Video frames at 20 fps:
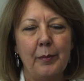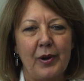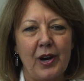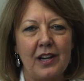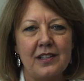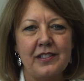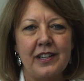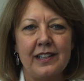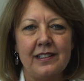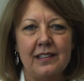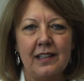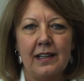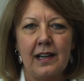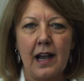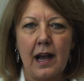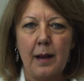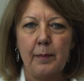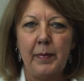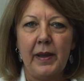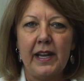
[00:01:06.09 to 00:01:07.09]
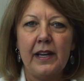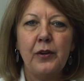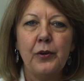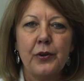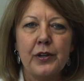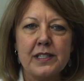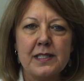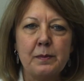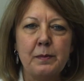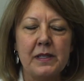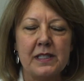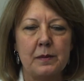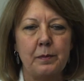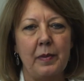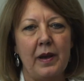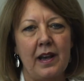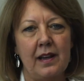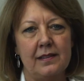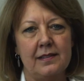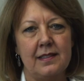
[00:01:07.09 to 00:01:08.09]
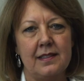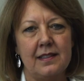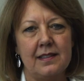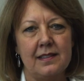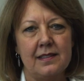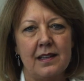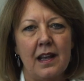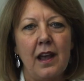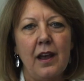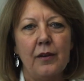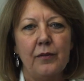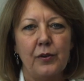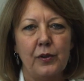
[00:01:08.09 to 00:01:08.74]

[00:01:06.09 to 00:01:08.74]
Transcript: Project Agape Christmas boxes